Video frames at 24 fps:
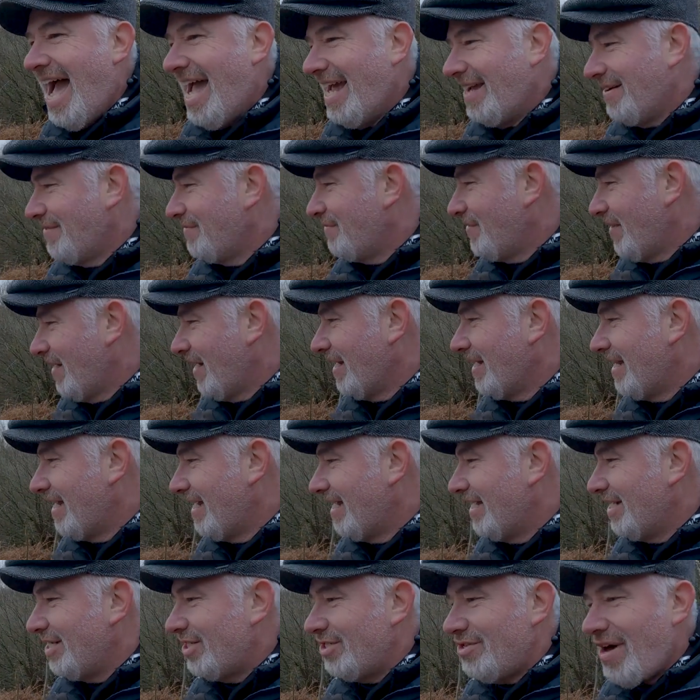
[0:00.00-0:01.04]
I will
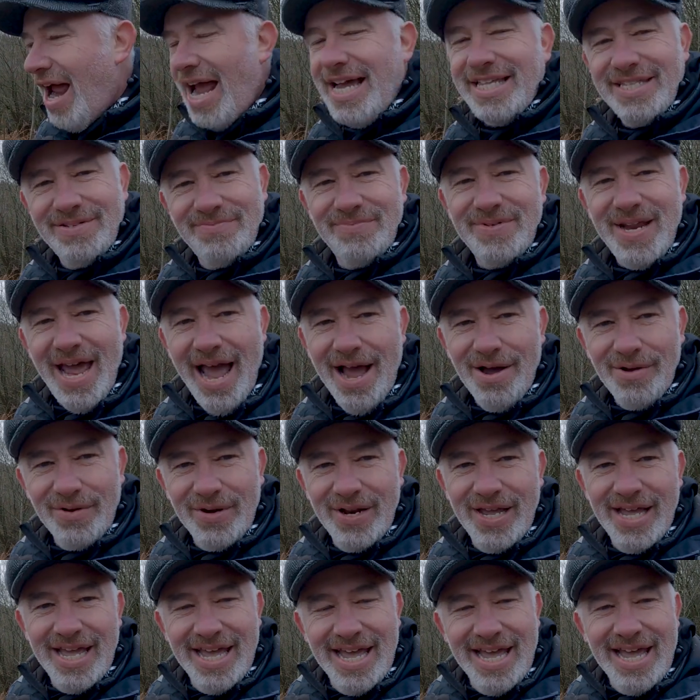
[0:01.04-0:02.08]
track them
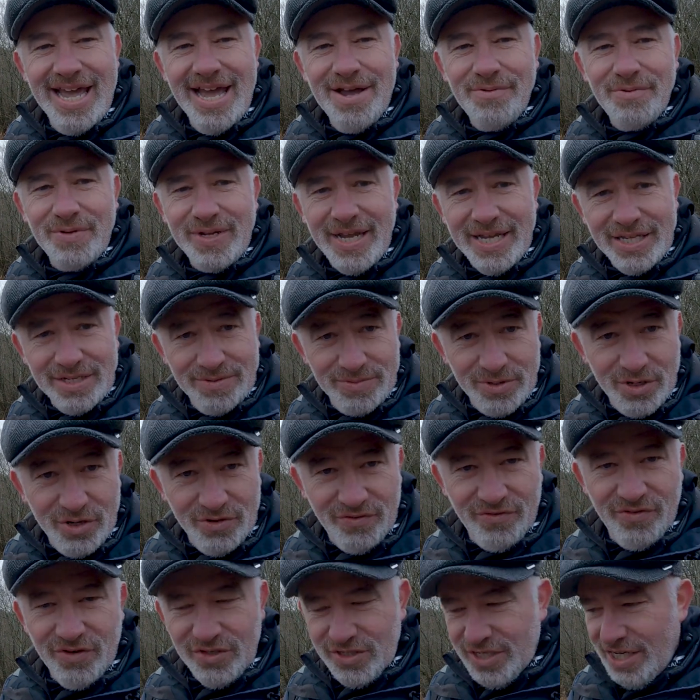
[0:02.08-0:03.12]
down and we'll get some
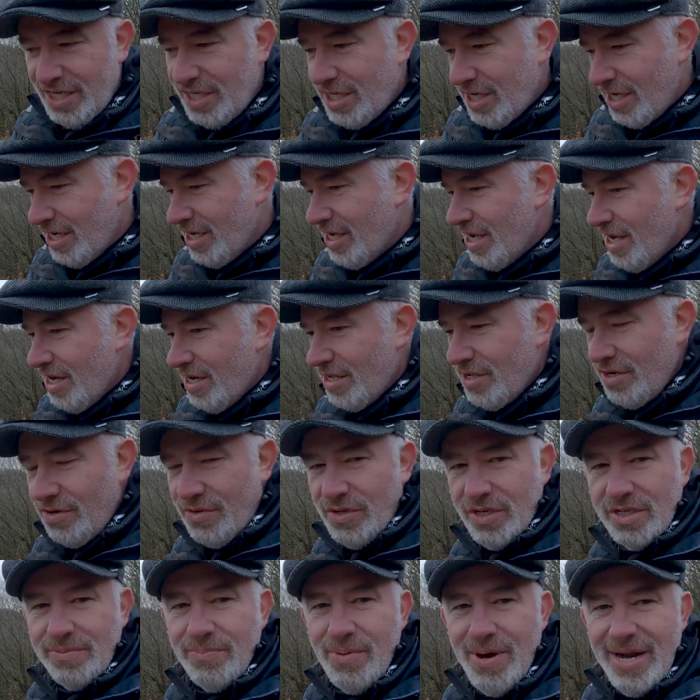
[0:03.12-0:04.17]
good footage
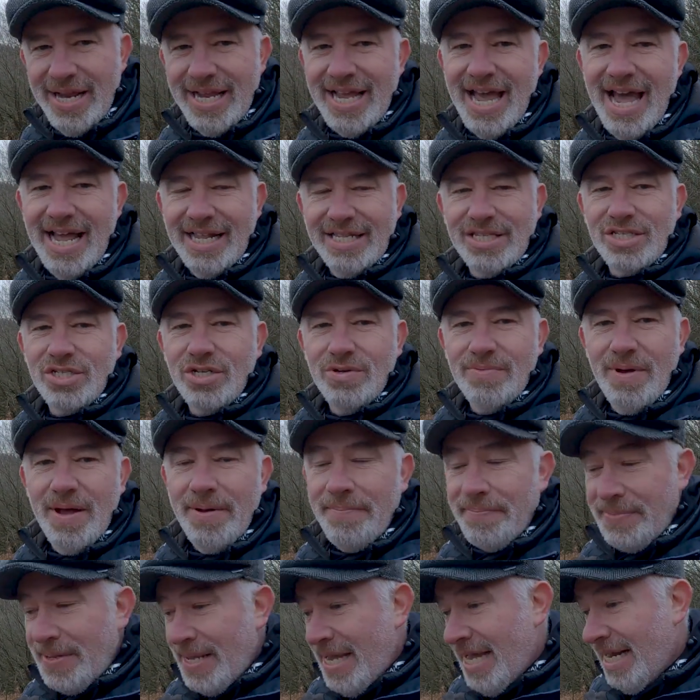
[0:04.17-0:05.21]
through the spring and
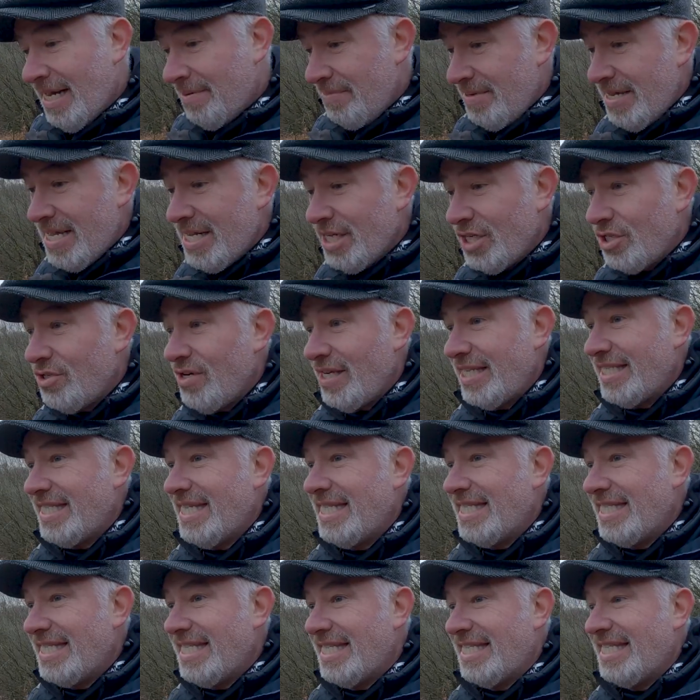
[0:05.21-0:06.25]
summer. It'll be
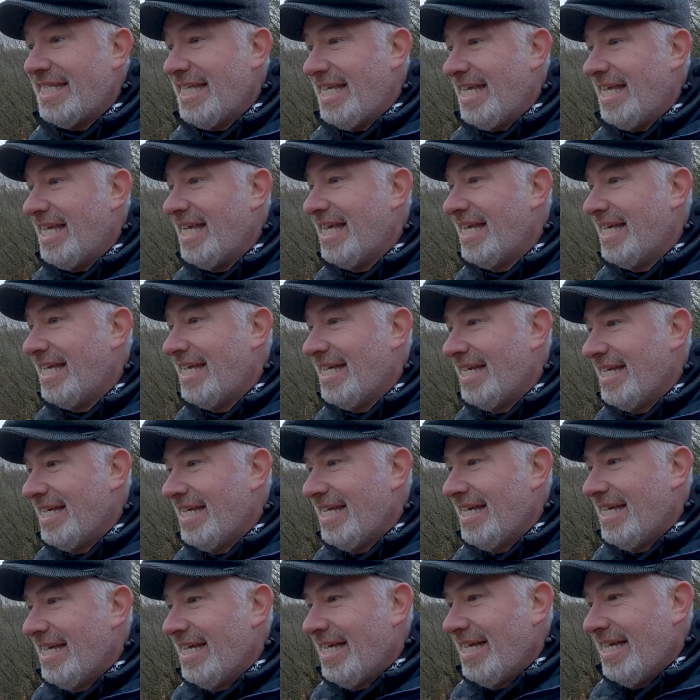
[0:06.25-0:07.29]
interesting to see
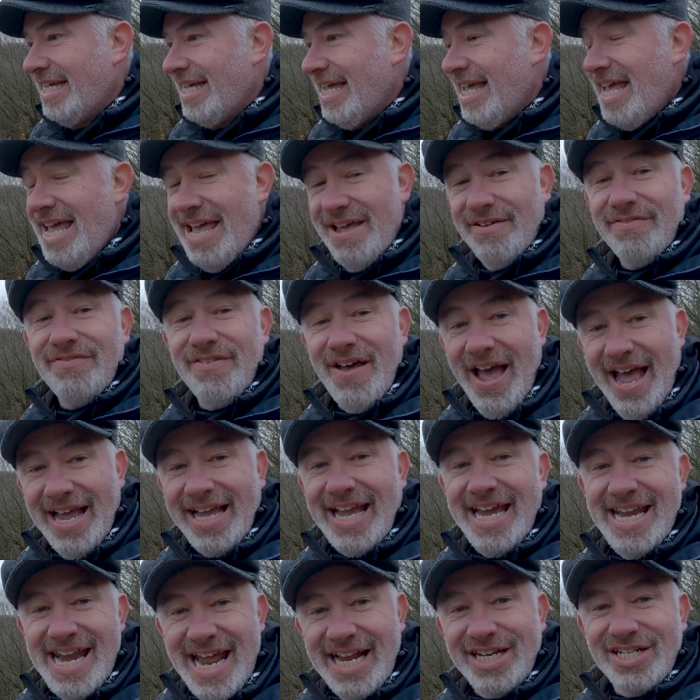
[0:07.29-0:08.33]
if I
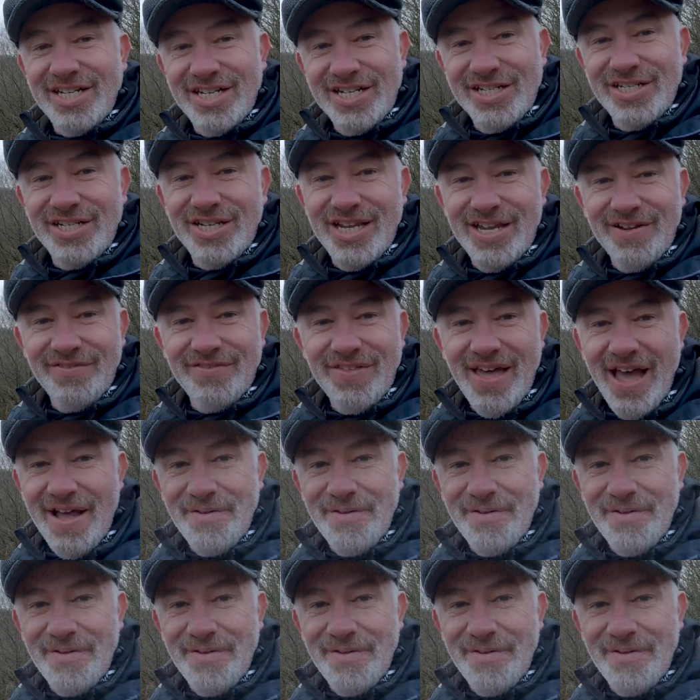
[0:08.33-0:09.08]
can actually achieve